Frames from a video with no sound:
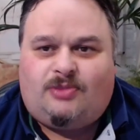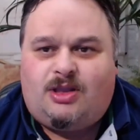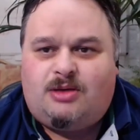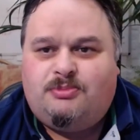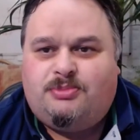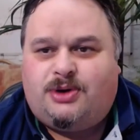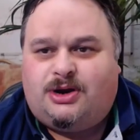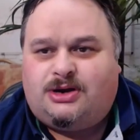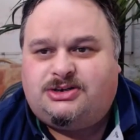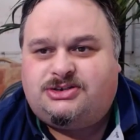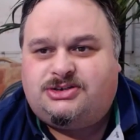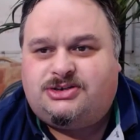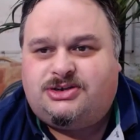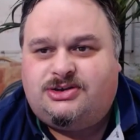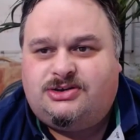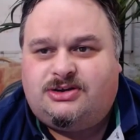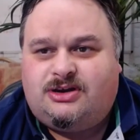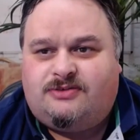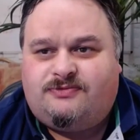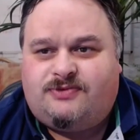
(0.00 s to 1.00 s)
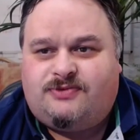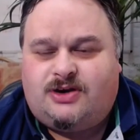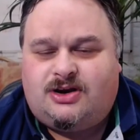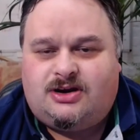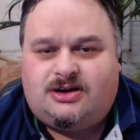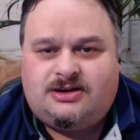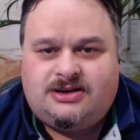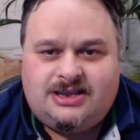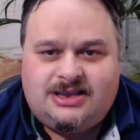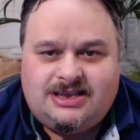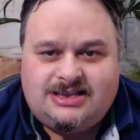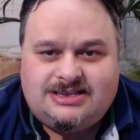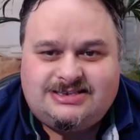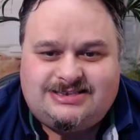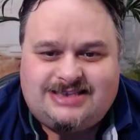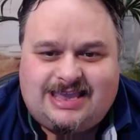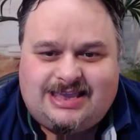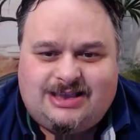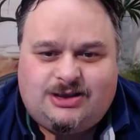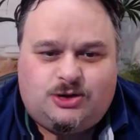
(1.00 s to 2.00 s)
Part two of our
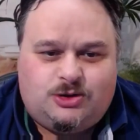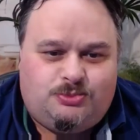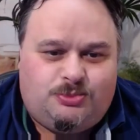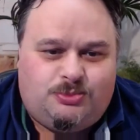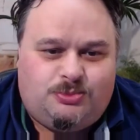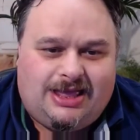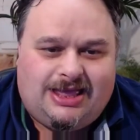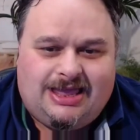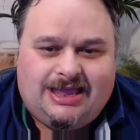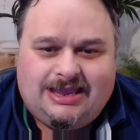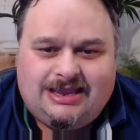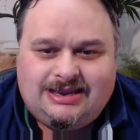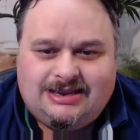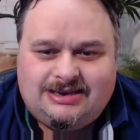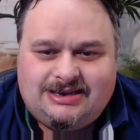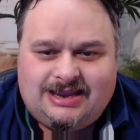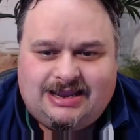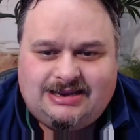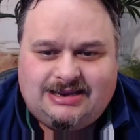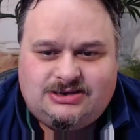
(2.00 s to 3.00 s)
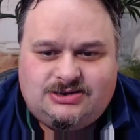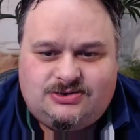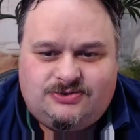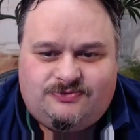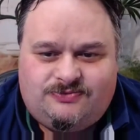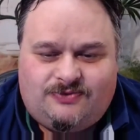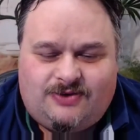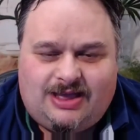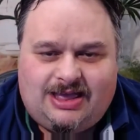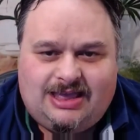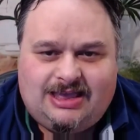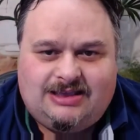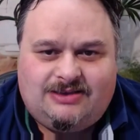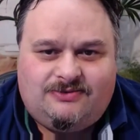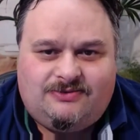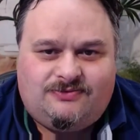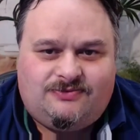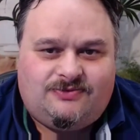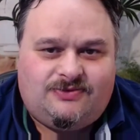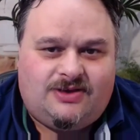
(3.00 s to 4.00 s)
say goodbye 9 to
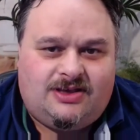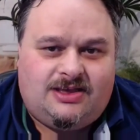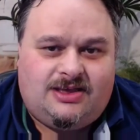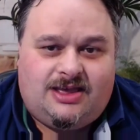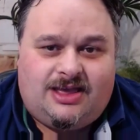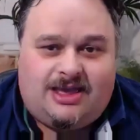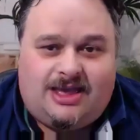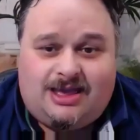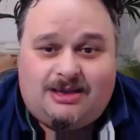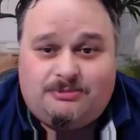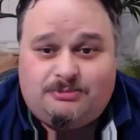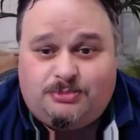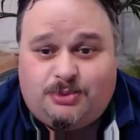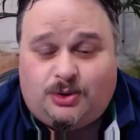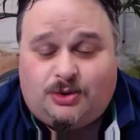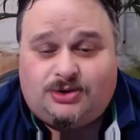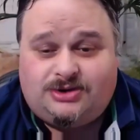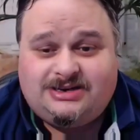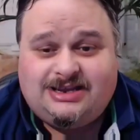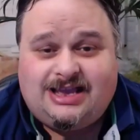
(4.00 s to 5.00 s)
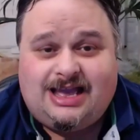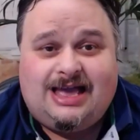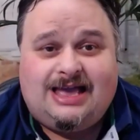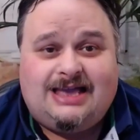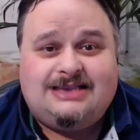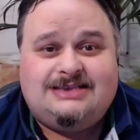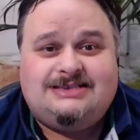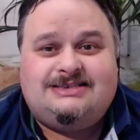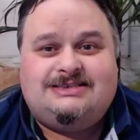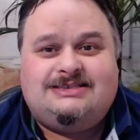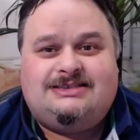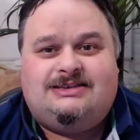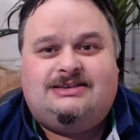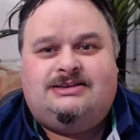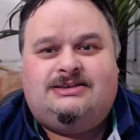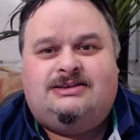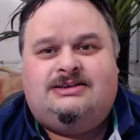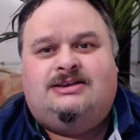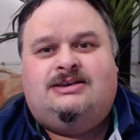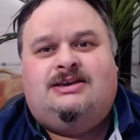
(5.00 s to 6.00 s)
5 podcast.
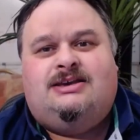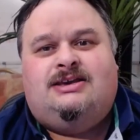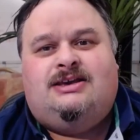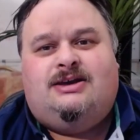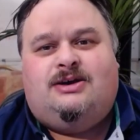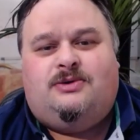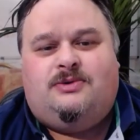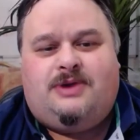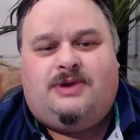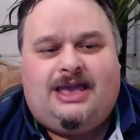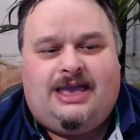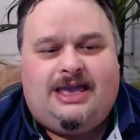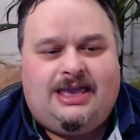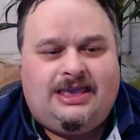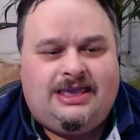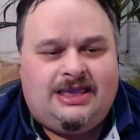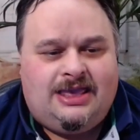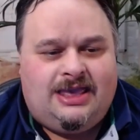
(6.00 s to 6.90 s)
Okay.